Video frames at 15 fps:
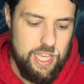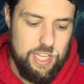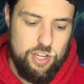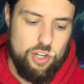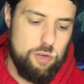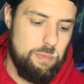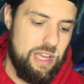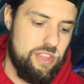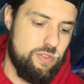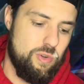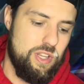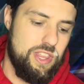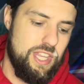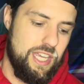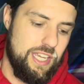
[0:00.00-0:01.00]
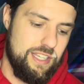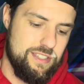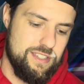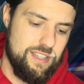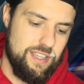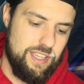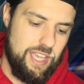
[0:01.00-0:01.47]
Here are my 3
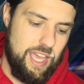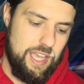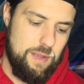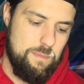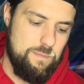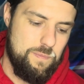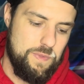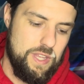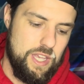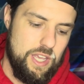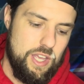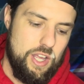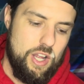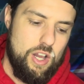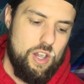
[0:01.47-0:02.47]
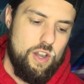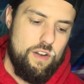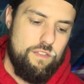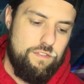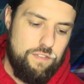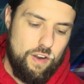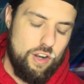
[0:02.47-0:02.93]
things, okay?
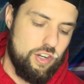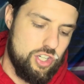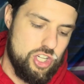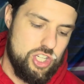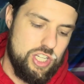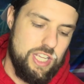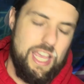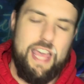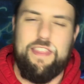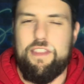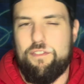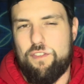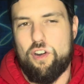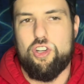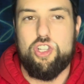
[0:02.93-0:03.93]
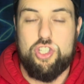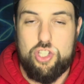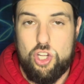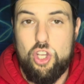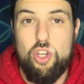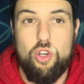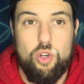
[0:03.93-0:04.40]
First, and the first
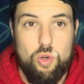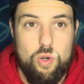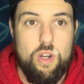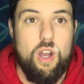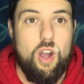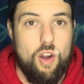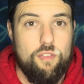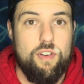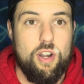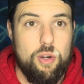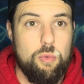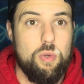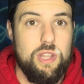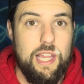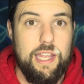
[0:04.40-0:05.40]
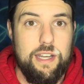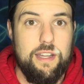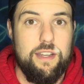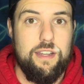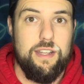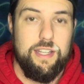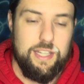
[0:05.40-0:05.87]
2 are very
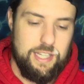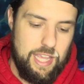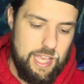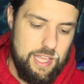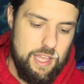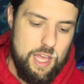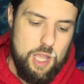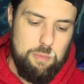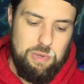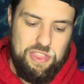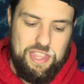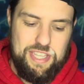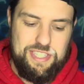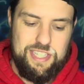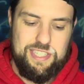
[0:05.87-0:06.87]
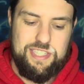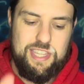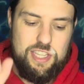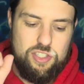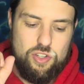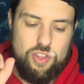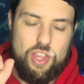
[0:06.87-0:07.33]
related, okay? But
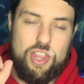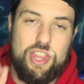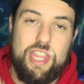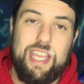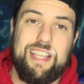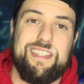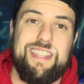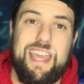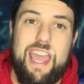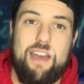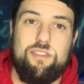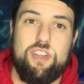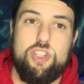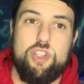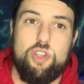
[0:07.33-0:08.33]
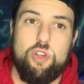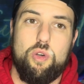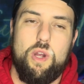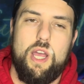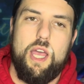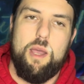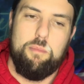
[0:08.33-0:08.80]
these are the things they have to
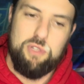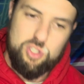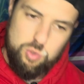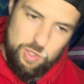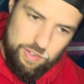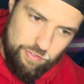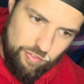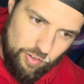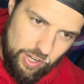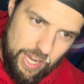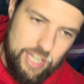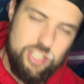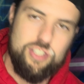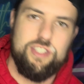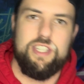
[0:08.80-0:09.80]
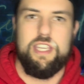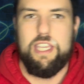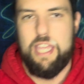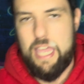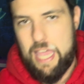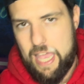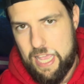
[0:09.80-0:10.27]
do between free
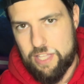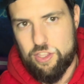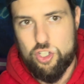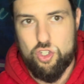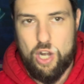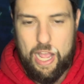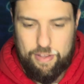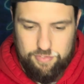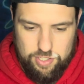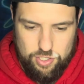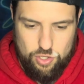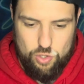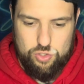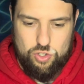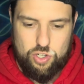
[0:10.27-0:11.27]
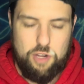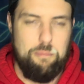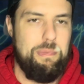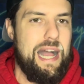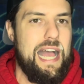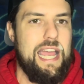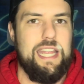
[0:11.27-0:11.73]
agency and the draft. Those are
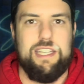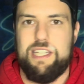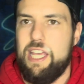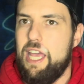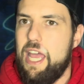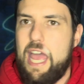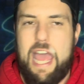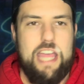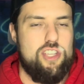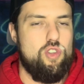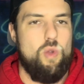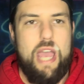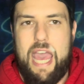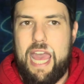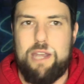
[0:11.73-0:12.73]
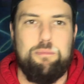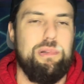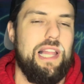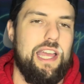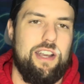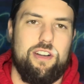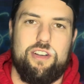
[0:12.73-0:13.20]
combined as you add
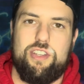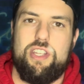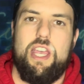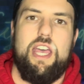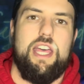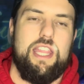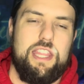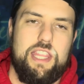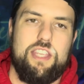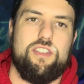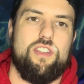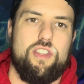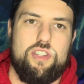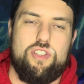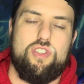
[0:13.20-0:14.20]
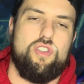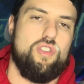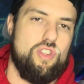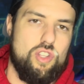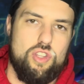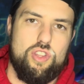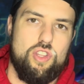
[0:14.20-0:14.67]
players. These are
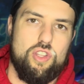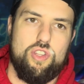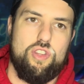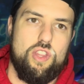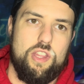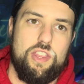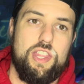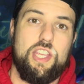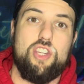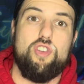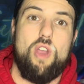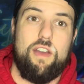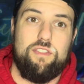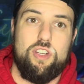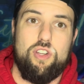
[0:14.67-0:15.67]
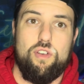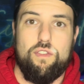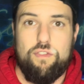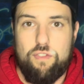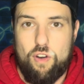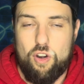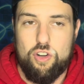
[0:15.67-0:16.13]
the things you have to do.
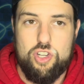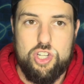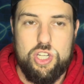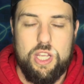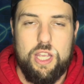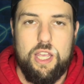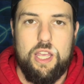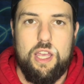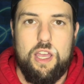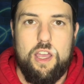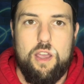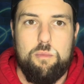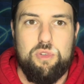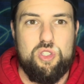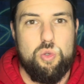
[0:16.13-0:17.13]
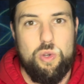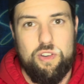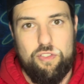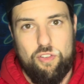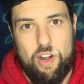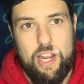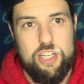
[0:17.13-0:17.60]
First, between
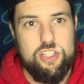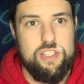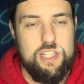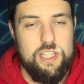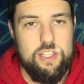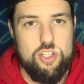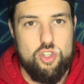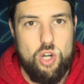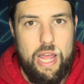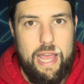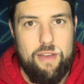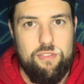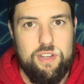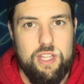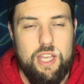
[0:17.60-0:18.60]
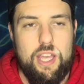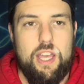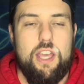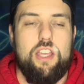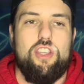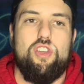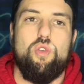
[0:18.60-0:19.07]
free agency and the draft,
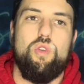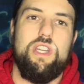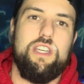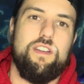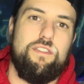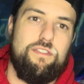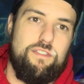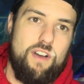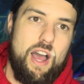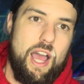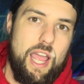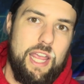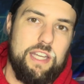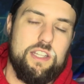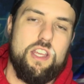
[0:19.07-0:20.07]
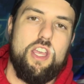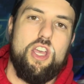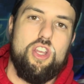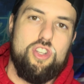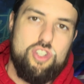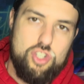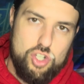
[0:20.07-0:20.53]
you need to find
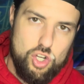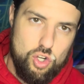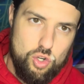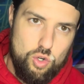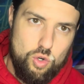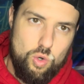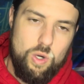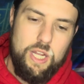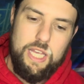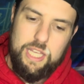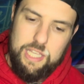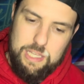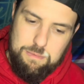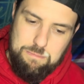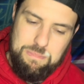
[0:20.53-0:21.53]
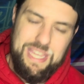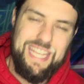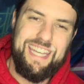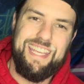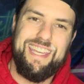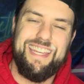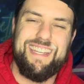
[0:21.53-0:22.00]
2
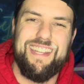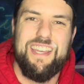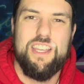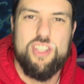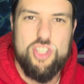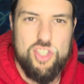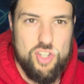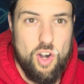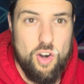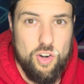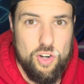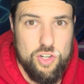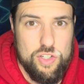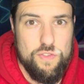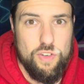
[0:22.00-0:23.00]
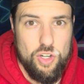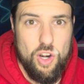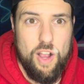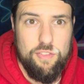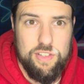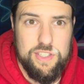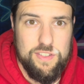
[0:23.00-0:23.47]
immediate starters for your
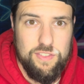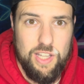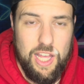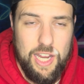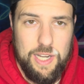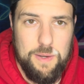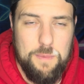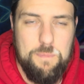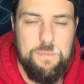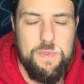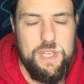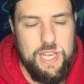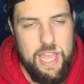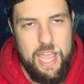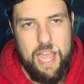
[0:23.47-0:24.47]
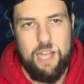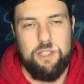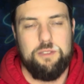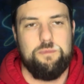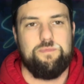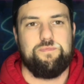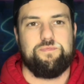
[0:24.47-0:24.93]
offensive line.
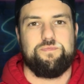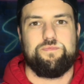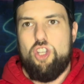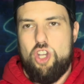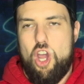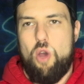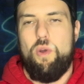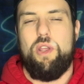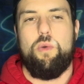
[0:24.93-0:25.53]
Now, knowing